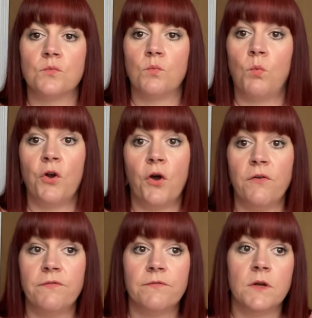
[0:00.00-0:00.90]
one
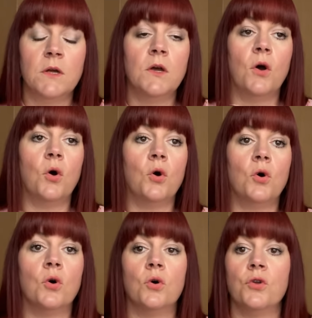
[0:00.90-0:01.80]
of,
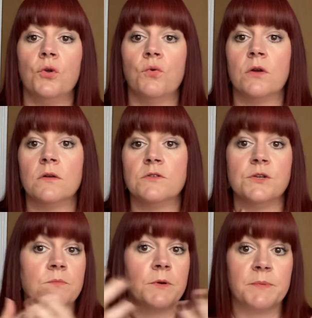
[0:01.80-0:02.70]
or you can
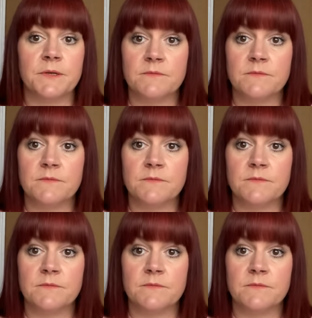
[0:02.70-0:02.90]
do a proper